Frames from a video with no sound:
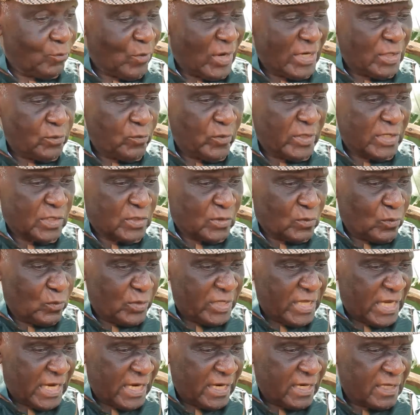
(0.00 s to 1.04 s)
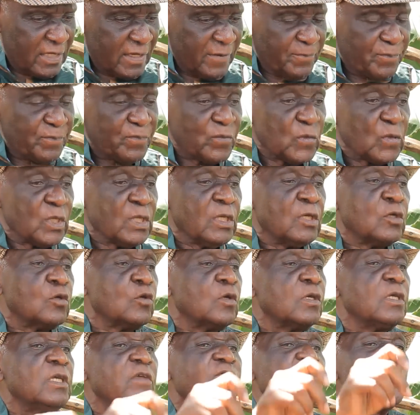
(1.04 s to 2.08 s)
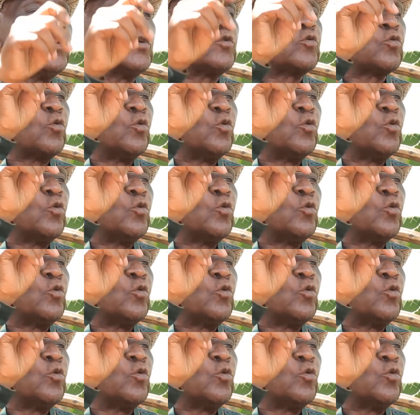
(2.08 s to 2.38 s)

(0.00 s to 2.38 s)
One, we're too young even